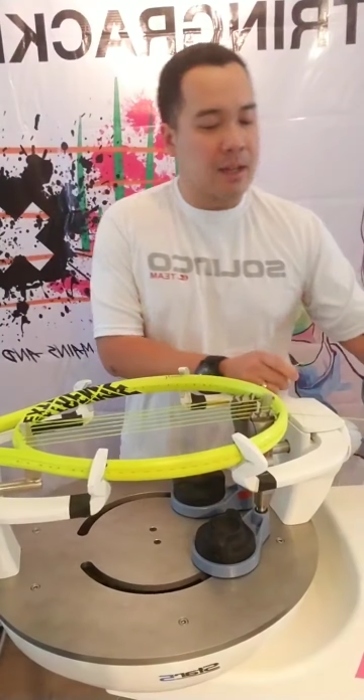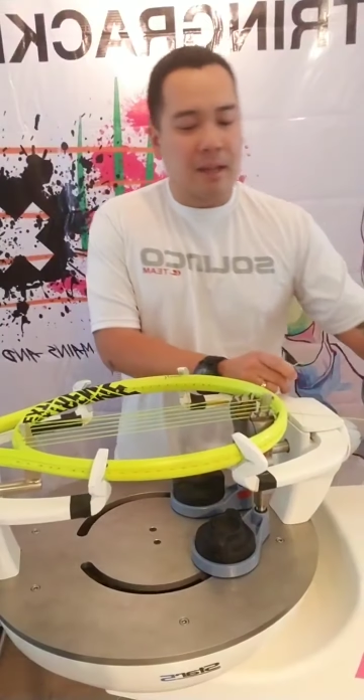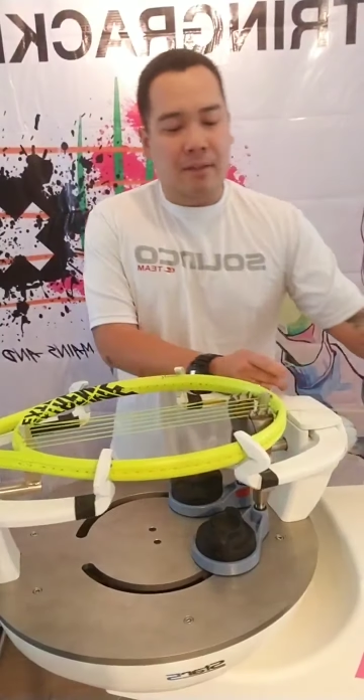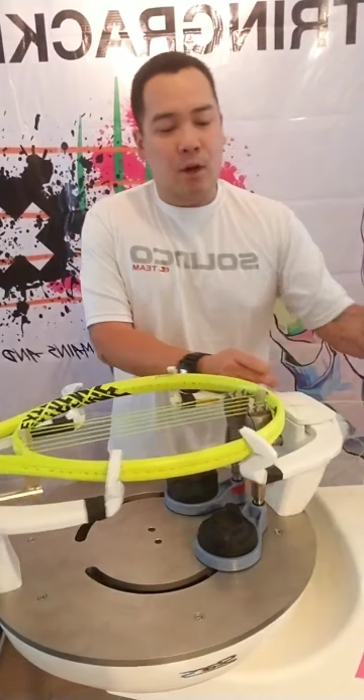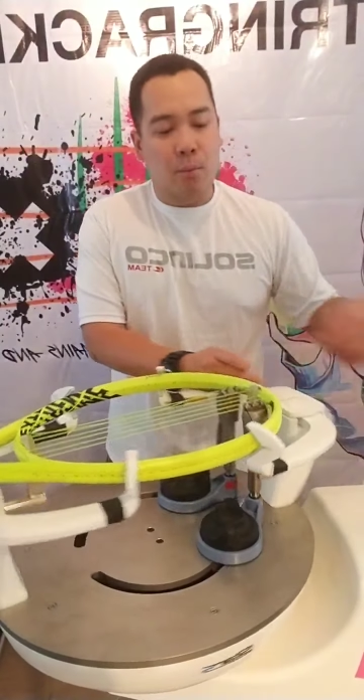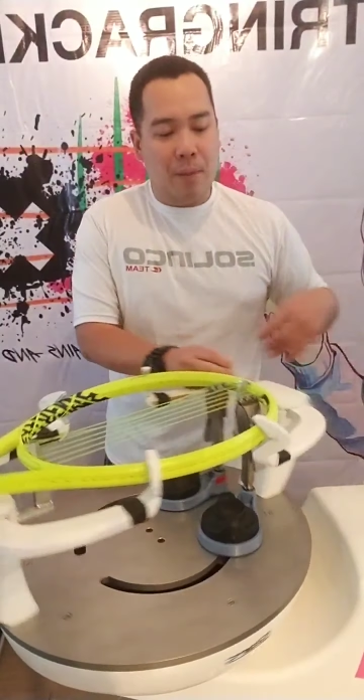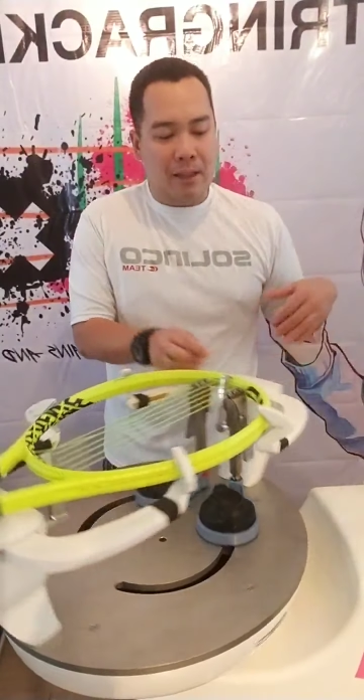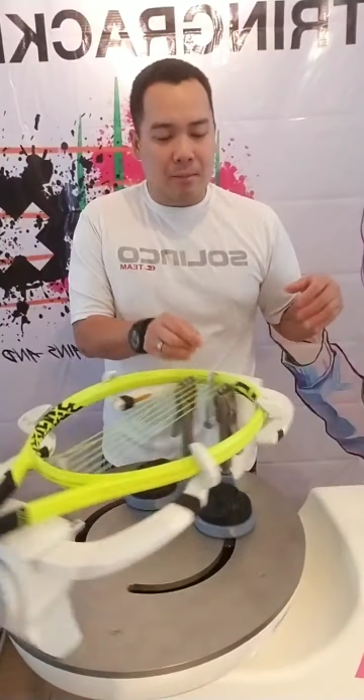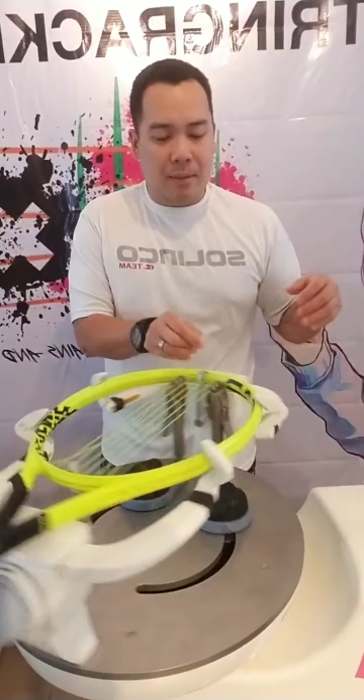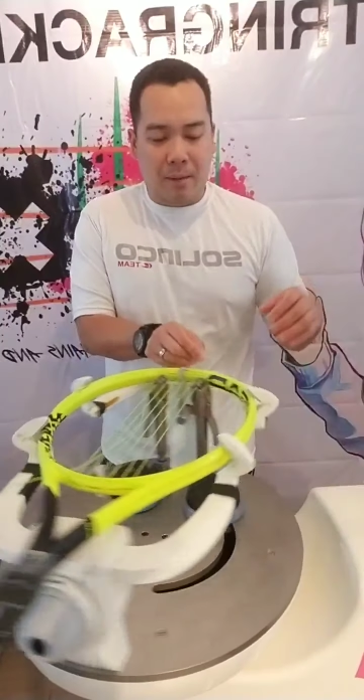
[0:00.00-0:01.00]
they don't
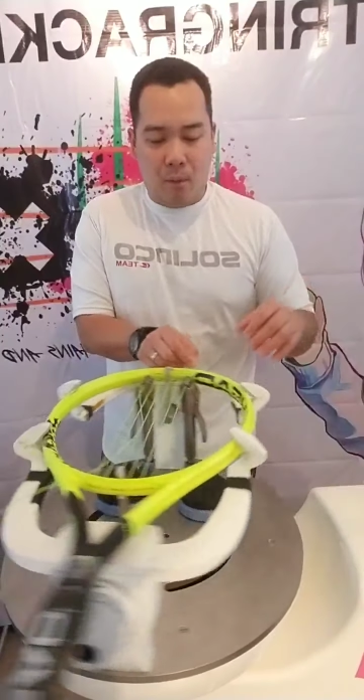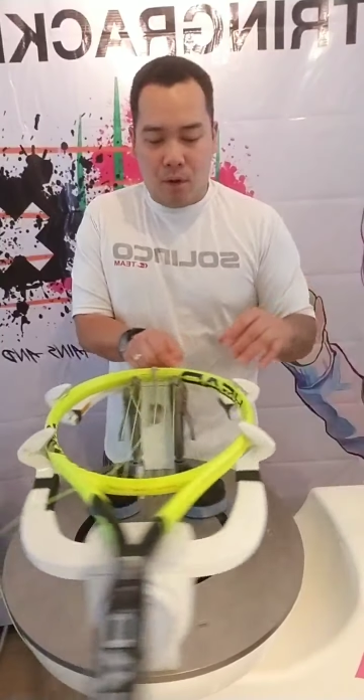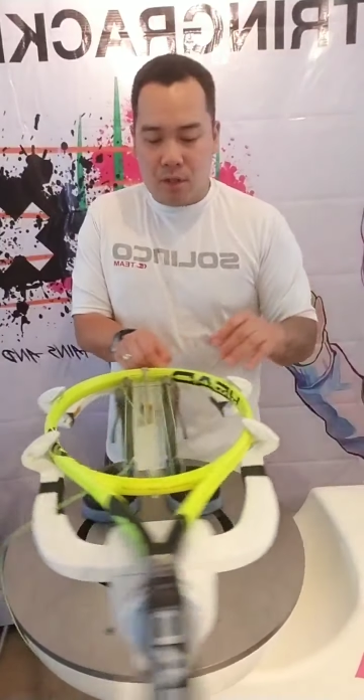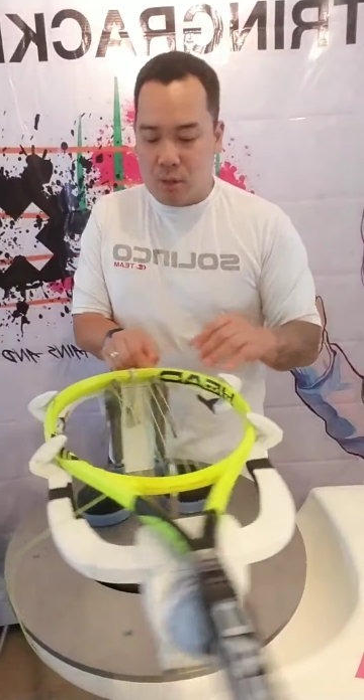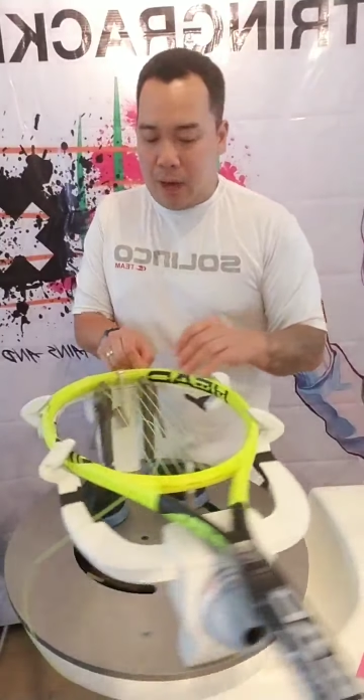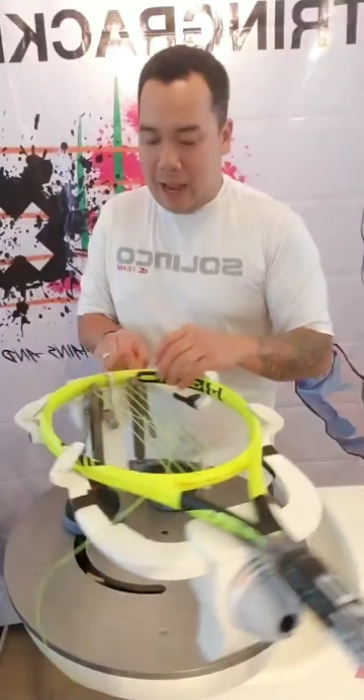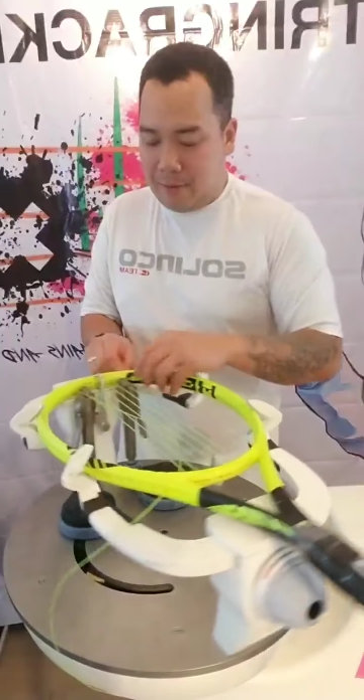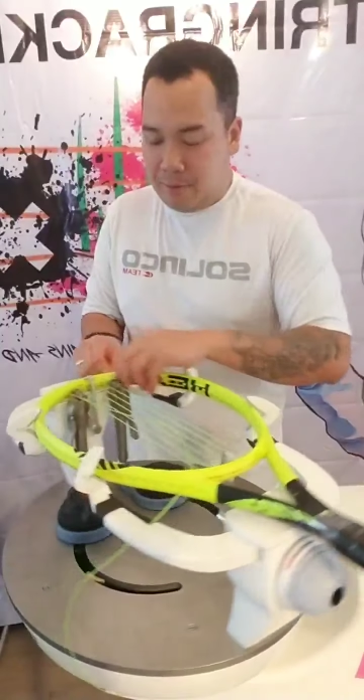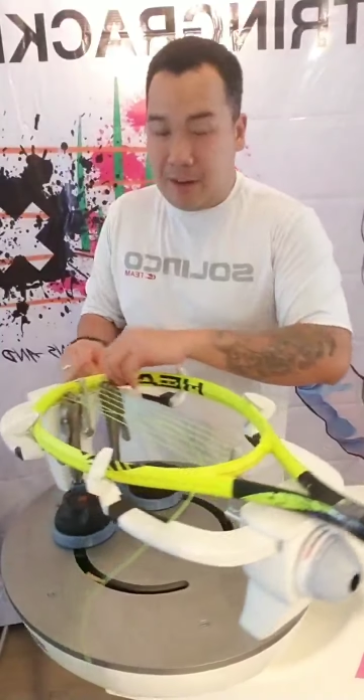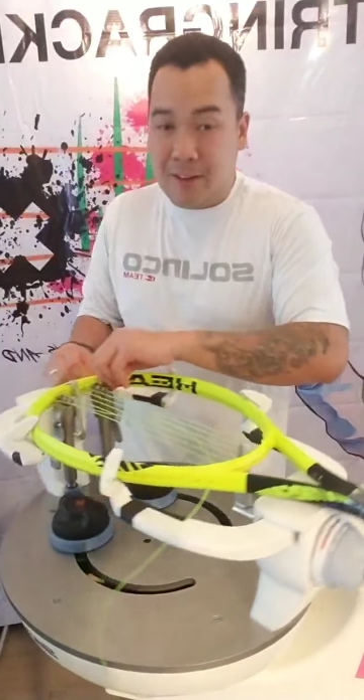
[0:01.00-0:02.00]
make them anymore, so
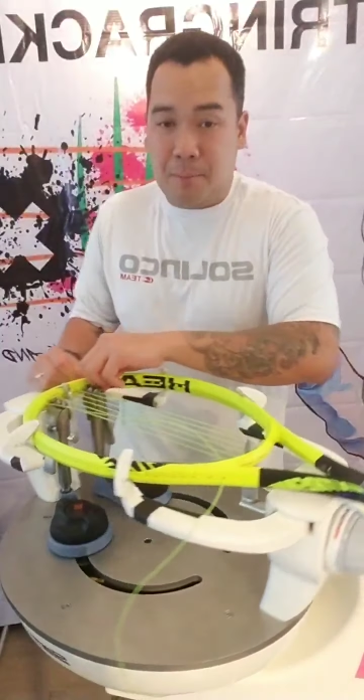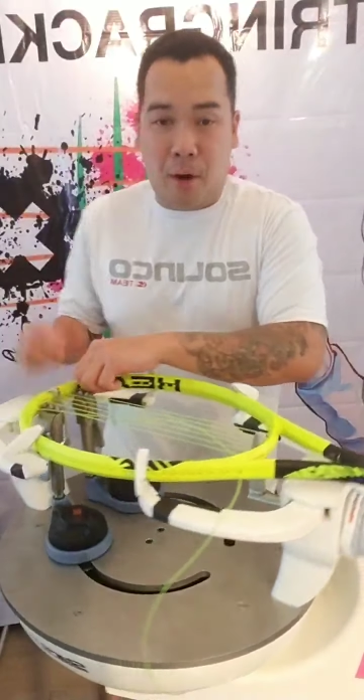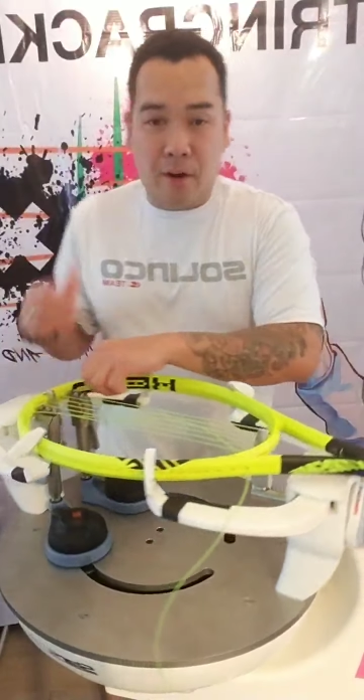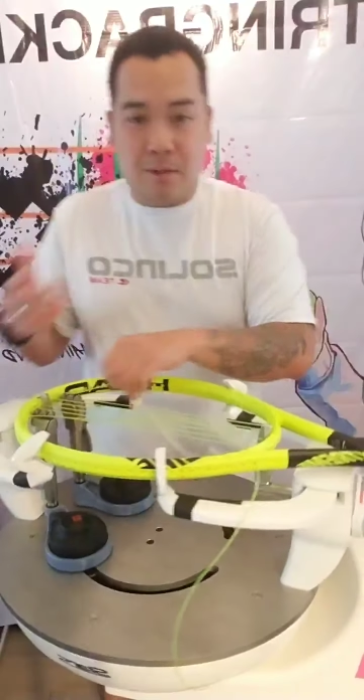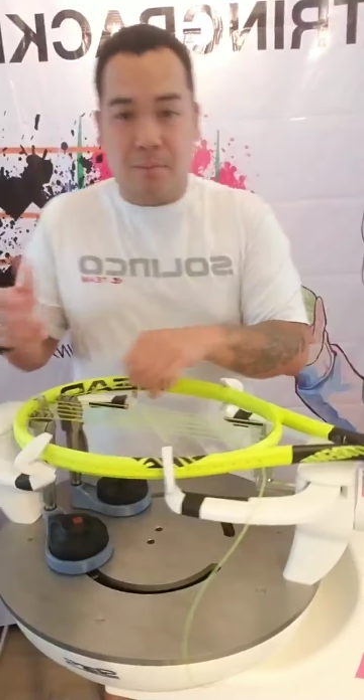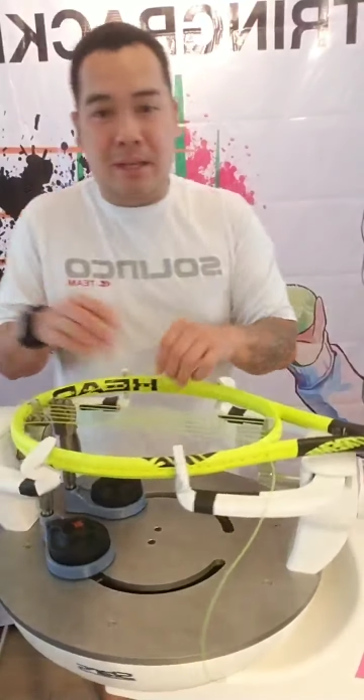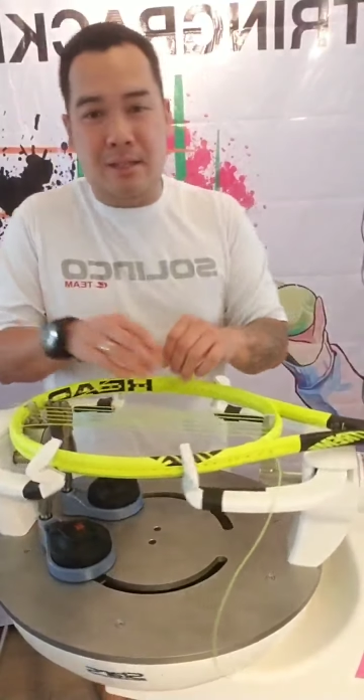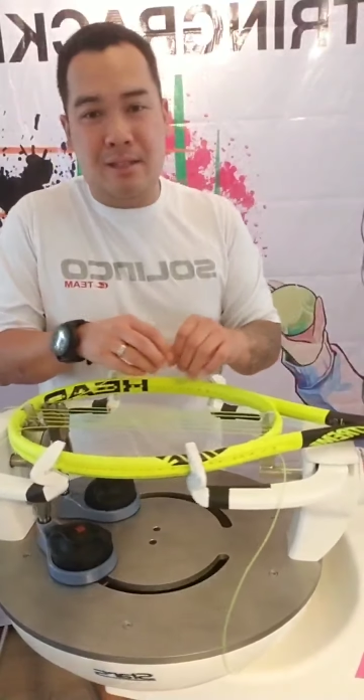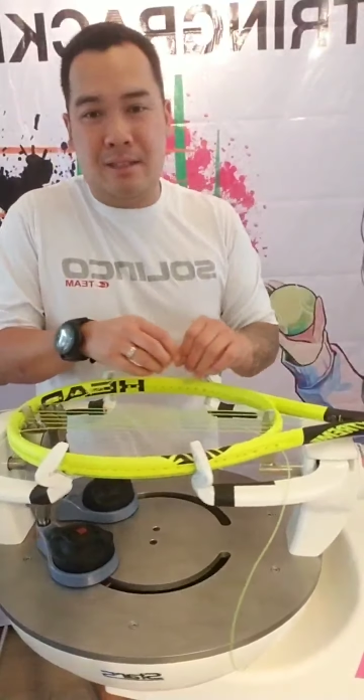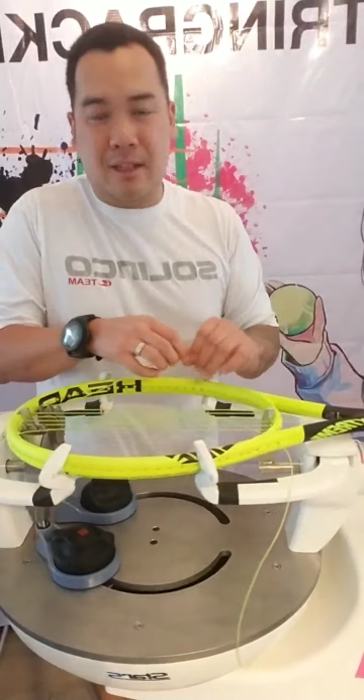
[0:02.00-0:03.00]
finding the parts and
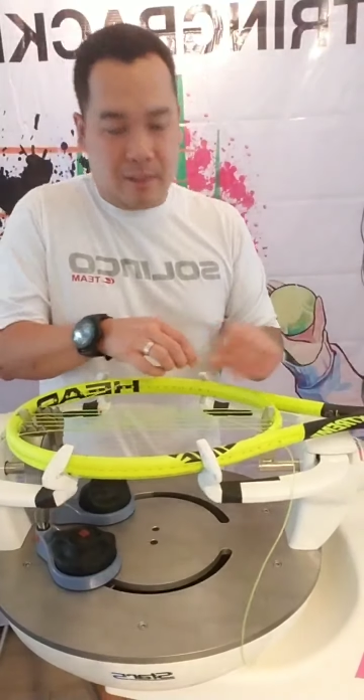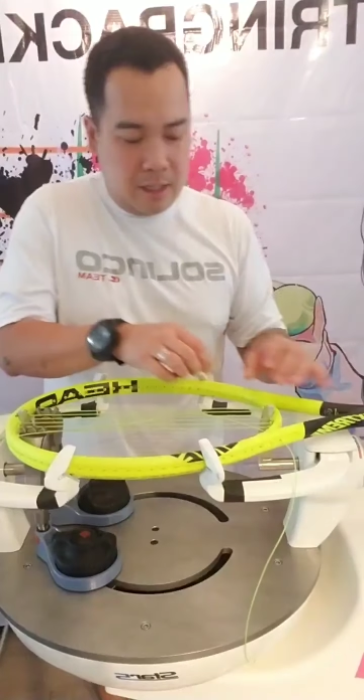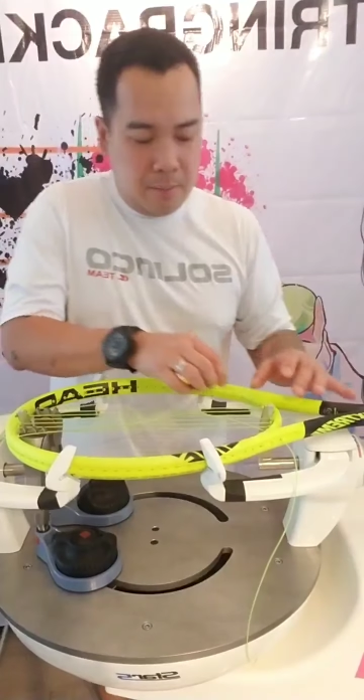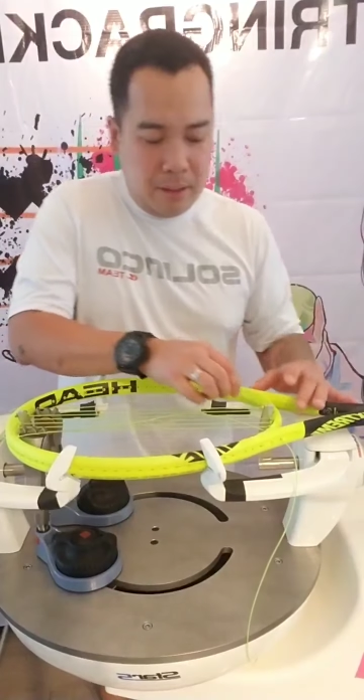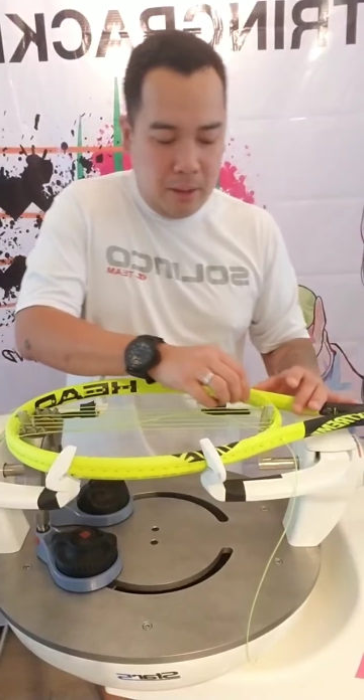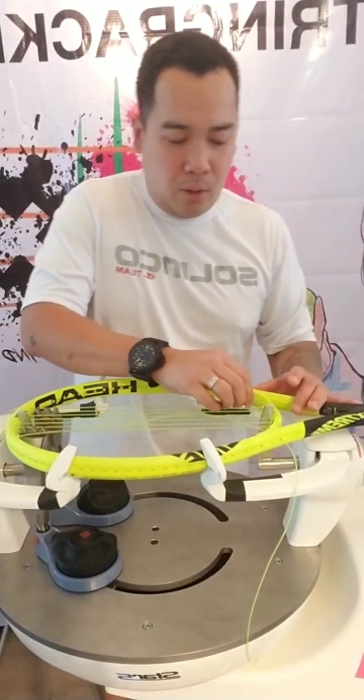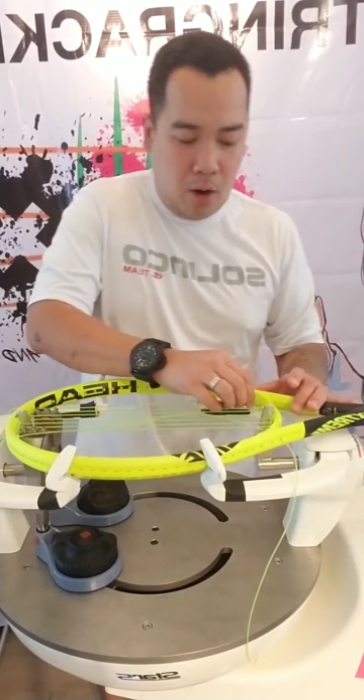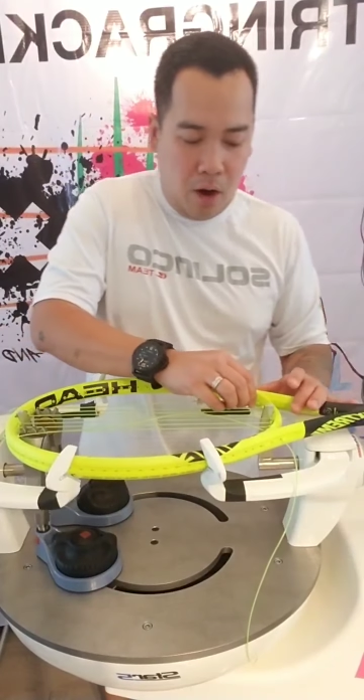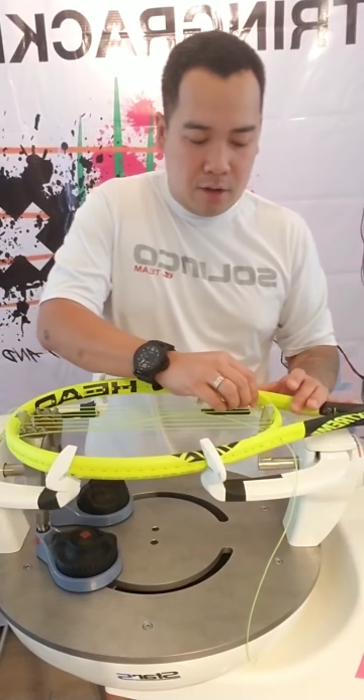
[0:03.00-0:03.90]
pieces, it's going to be a little hard.